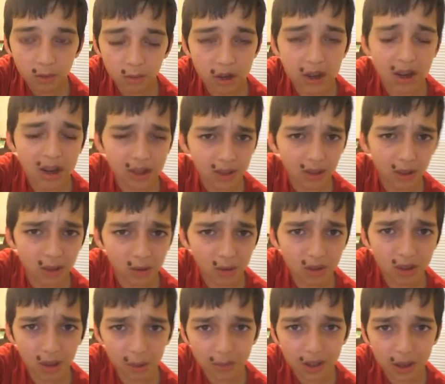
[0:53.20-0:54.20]
We need to do
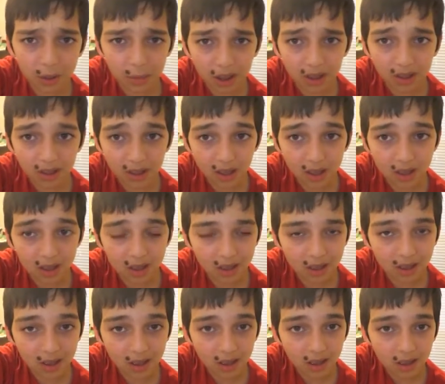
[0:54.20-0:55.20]
something about this.